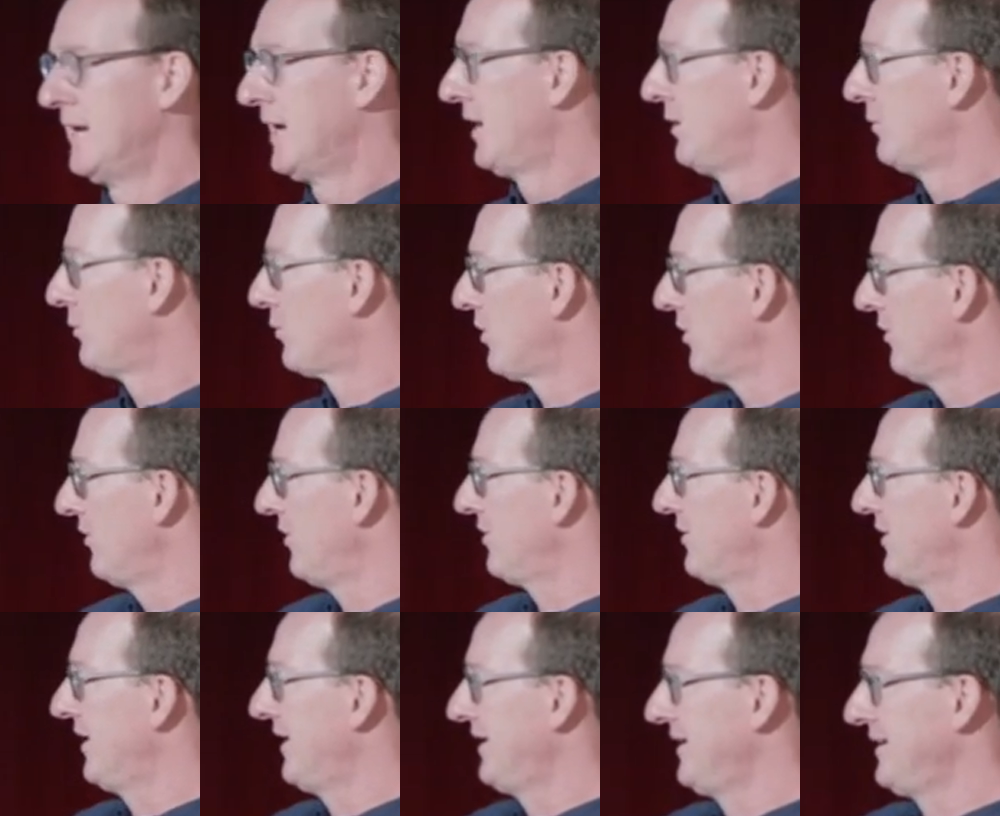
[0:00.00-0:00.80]
and were
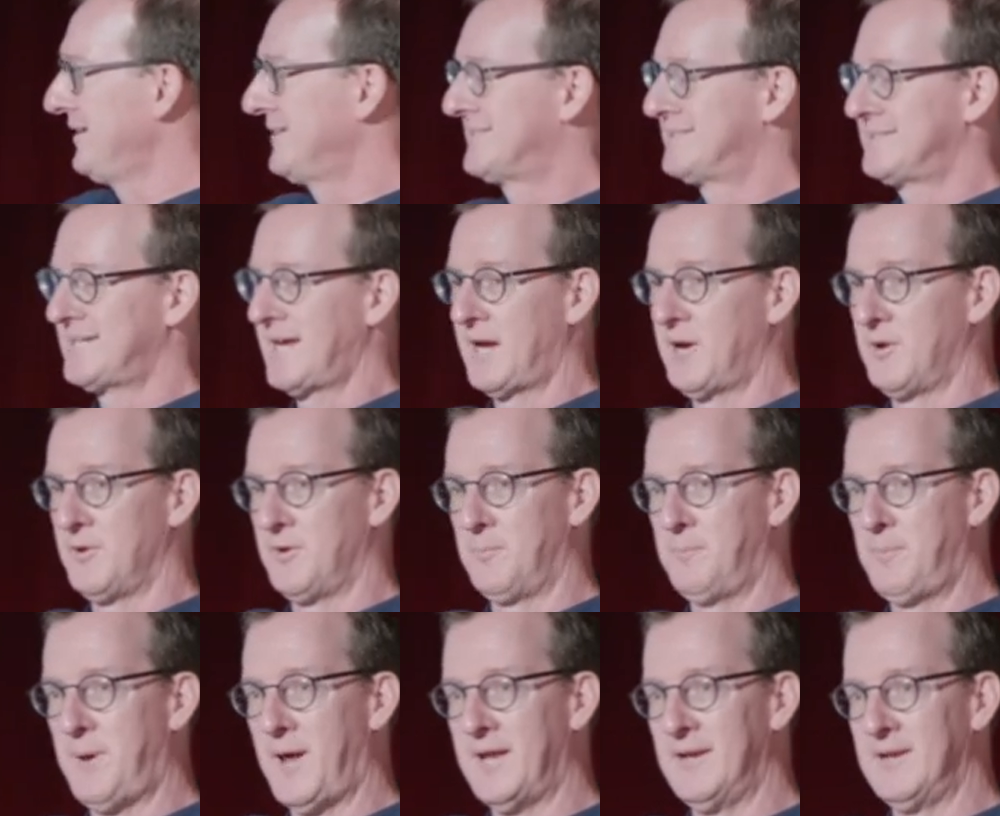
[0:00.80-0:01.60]
there any stale
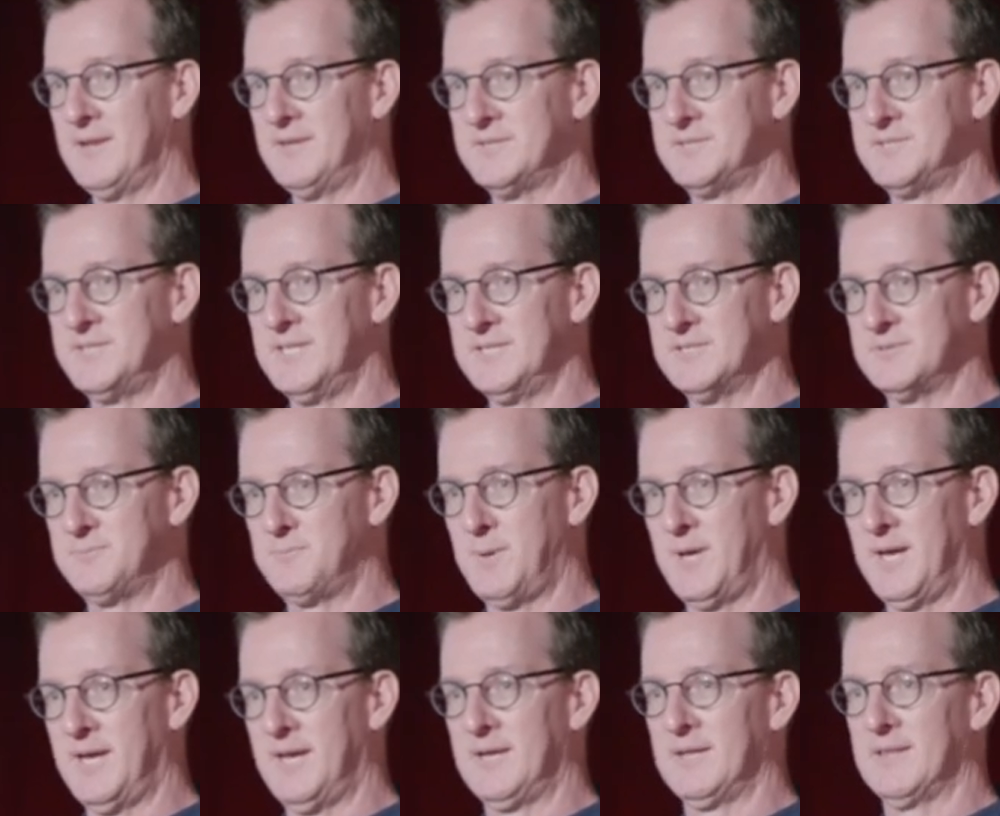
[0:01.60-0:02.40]
dependencies
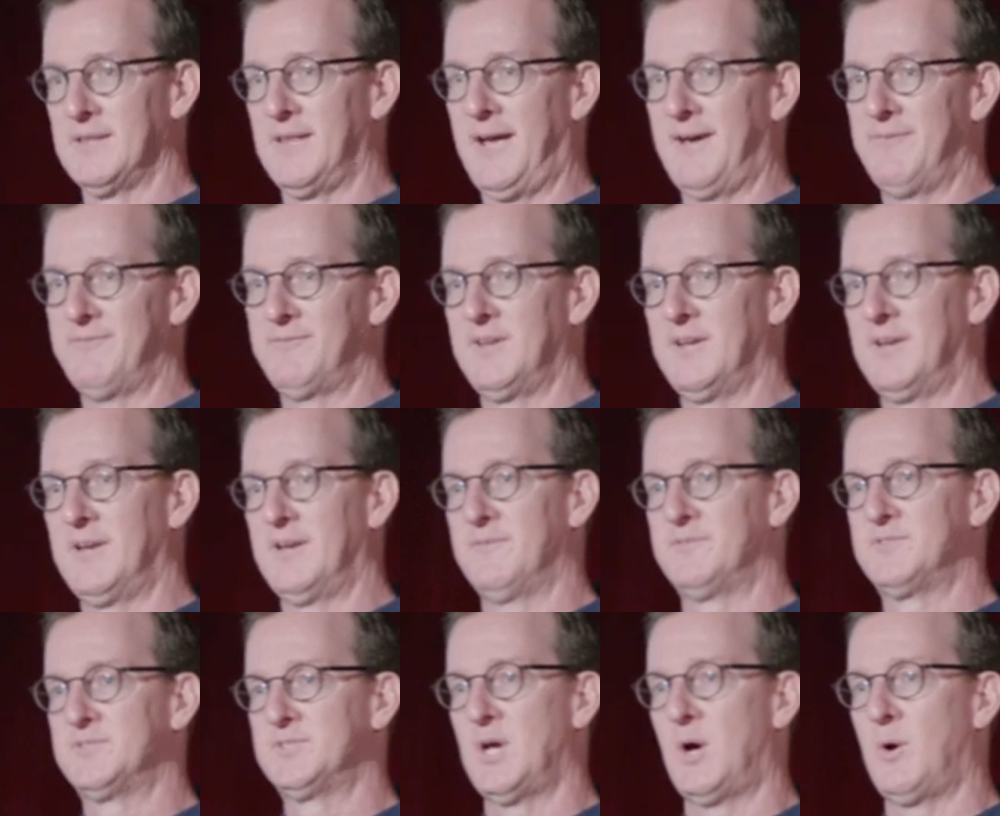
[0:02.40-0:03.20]
being left, and
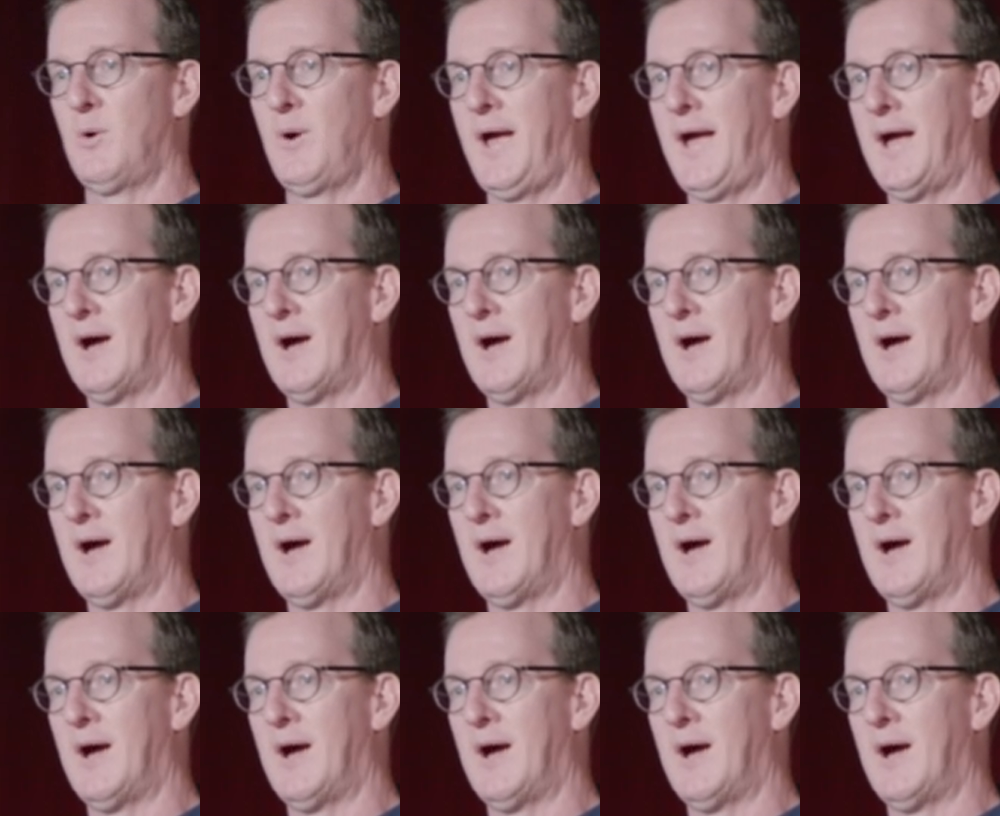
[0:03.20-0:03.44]
if so,